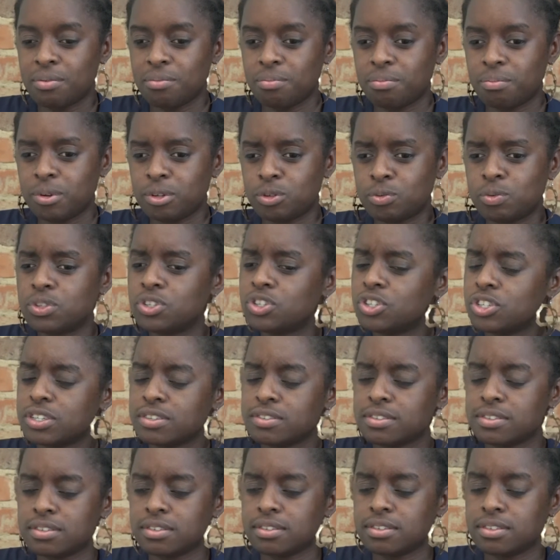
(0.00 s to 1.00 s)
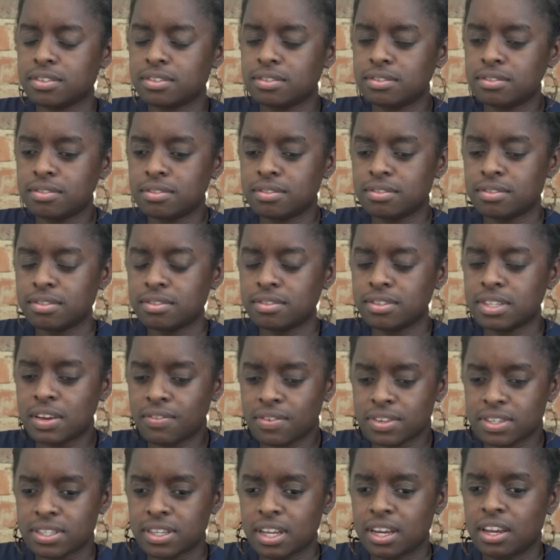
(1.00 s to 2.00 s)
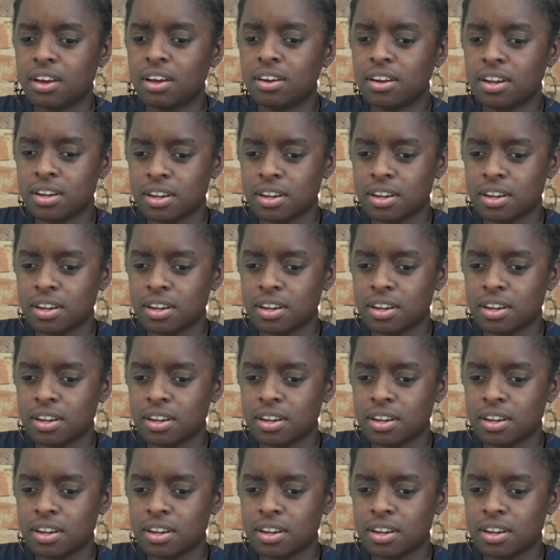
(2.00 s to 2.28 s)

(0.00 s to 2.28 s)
which was just devastating on a